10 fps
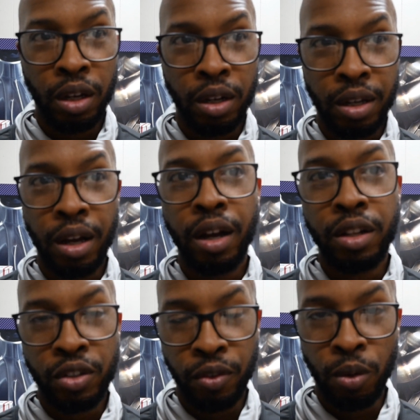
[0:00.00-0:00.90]

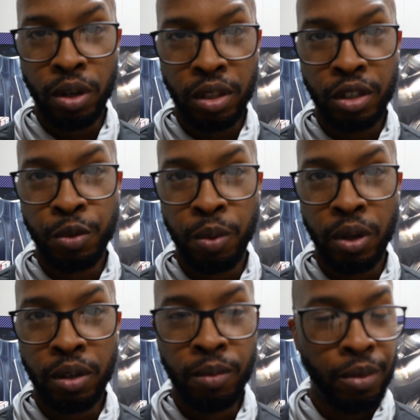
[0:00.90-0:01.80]
cons for it at this
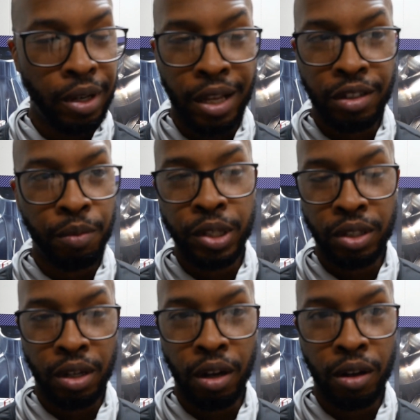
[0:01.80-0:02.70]
point. Not so much
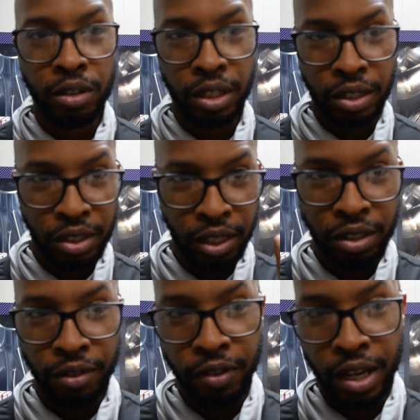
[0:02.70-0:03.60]
the cost, it's just
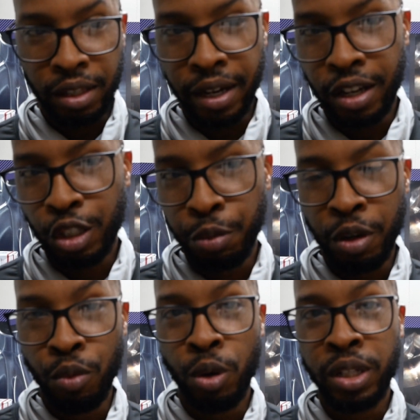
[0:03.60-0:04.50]
the fact that I got to
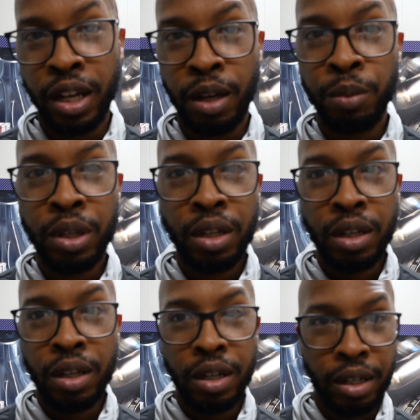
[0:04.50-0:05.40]
spend more time
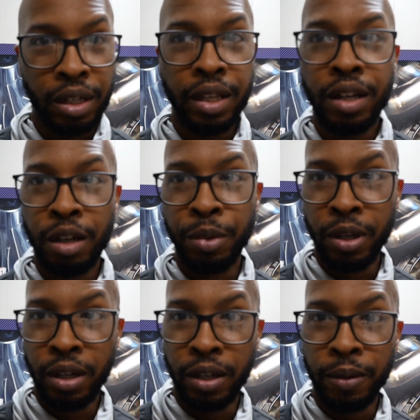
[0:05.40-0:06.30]
cleaning up a
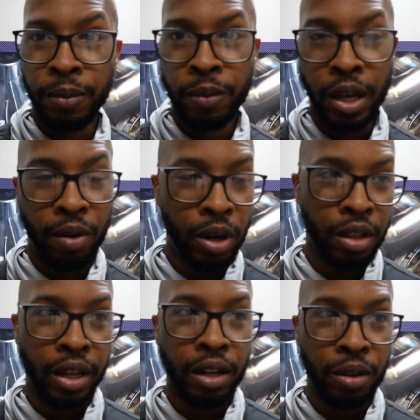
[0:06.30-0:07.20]
cut. I'd rather
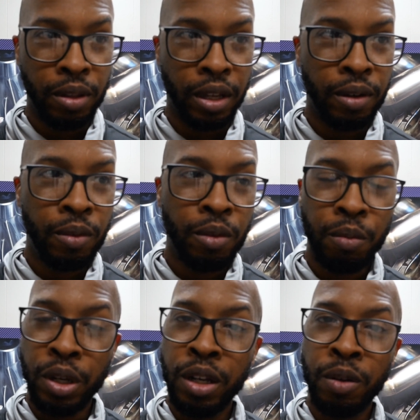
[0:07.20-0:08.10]
not do that.
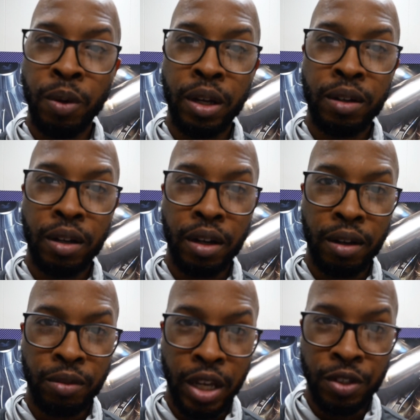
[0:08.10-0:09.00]
But anyway,
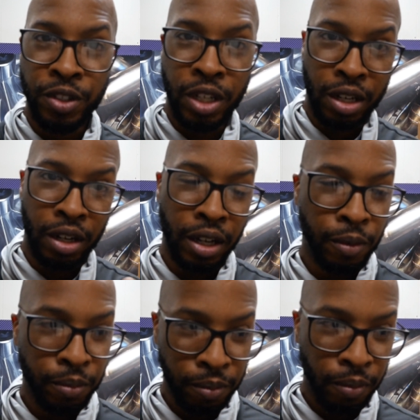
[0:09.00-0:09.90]
thanks for checking it
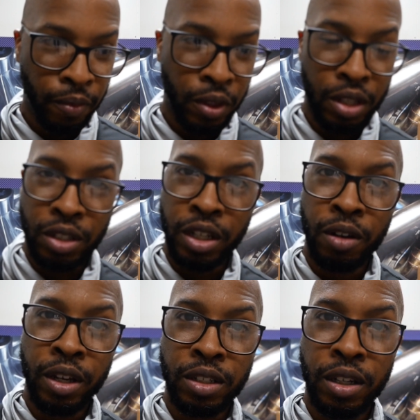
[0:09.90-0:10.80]
out. See y'all
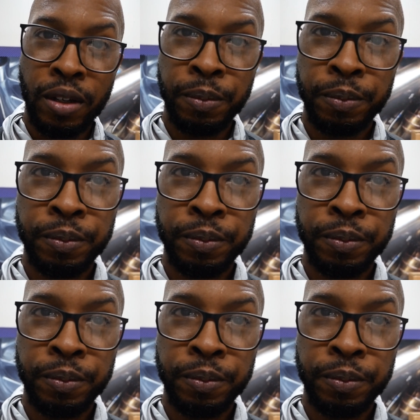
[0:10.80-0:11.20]
next time.